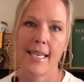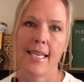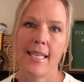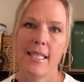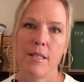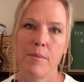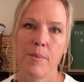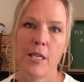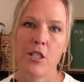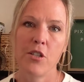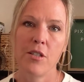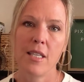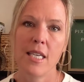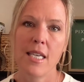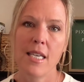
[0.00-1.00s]
and
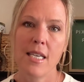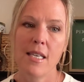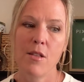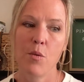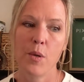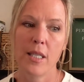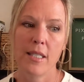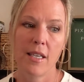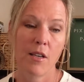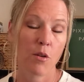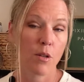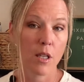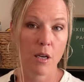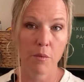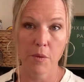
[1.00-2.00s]
especially the ones that
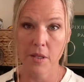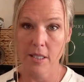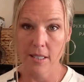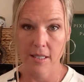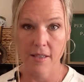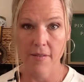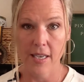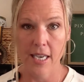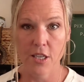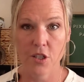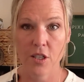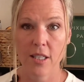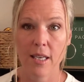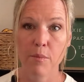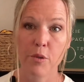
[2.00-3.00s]
go along with the Disney
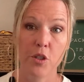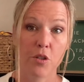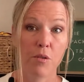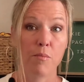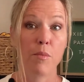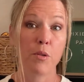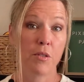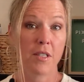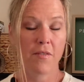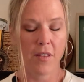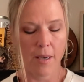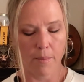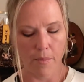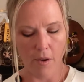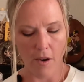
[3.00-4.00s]
Vacation Club, which are most of
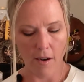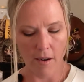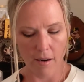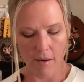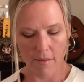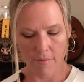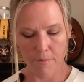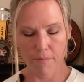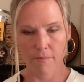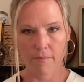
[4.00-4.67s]
them are